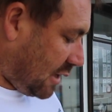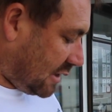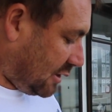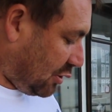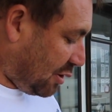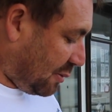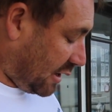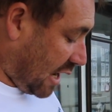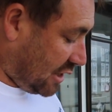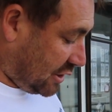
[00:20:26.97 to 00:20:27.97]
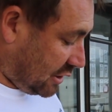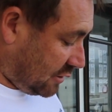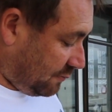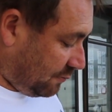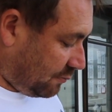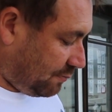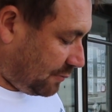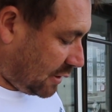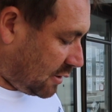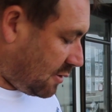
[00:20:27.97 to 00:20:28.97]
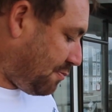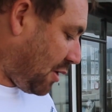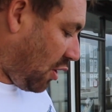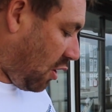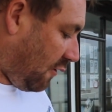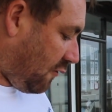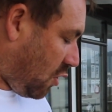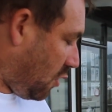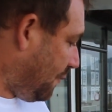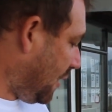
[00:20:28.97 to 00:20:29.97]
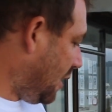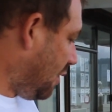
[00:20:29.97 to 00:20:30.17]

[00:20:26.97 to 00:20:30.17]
dusted with a Cajun, bit of olive oil.